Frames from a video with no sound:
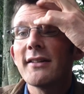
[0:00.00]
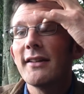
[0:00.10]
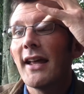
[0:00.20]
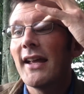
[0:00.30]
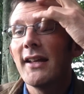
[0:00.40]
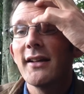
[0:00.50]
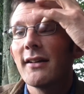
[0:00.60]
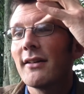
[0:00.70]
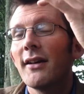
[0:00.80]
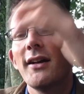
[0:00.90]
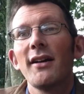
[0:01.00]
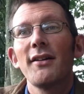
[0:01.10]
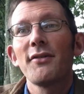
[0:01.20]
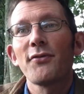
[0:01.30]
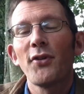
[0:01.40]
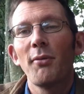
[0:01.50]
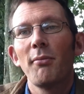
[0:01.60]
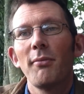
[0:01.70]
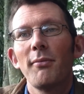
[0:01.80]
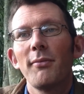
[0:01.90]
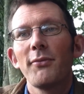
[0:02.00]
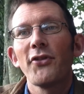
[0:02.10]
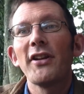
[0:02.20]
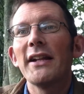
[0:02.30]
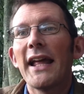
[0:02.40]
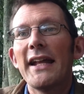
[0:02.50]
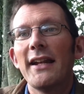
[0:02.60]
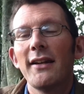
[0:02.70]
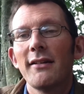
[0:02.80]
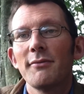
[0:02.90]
today from Sealhain